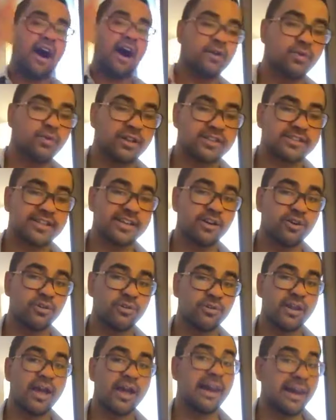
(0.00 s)
I will see
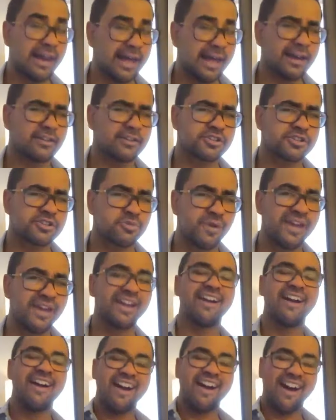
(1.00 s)
you later this
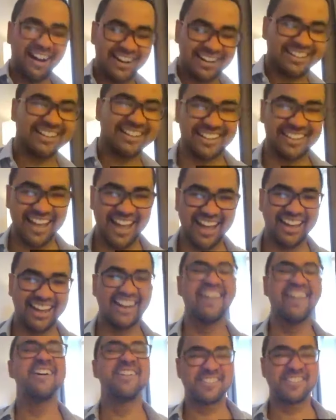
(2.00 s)
week. Until
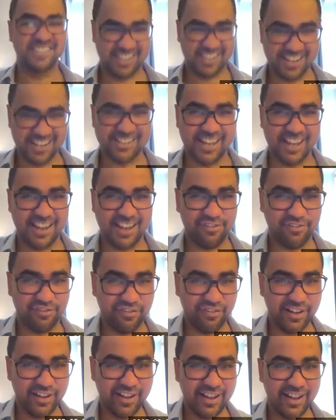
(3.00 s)
then, stay
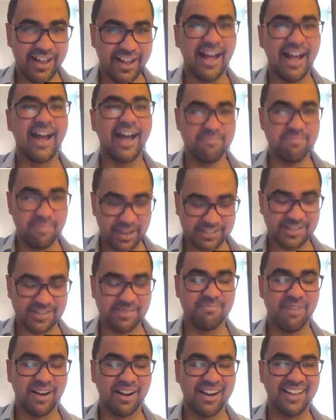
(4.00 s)
safe and make
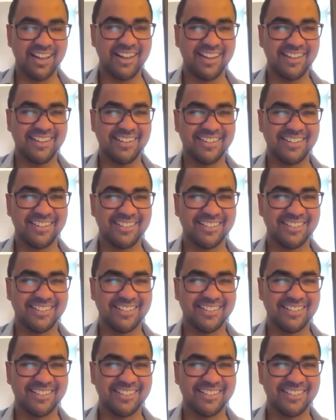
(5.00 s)
some money.